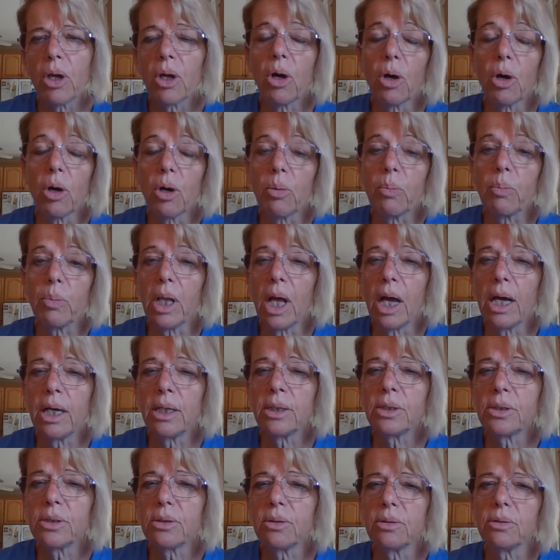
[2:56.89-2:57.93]
carte
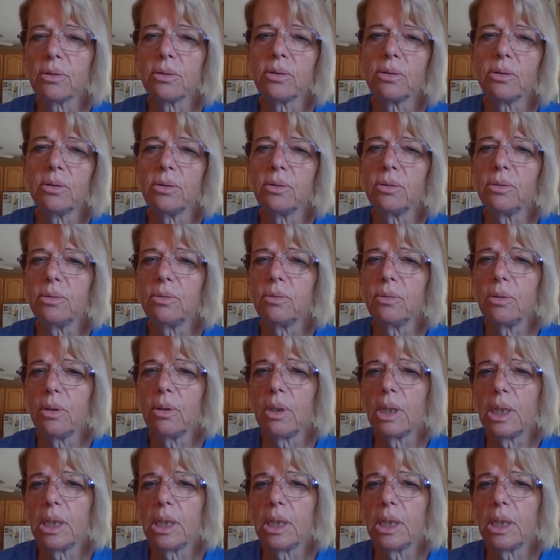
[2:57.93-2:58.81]
blanche goes to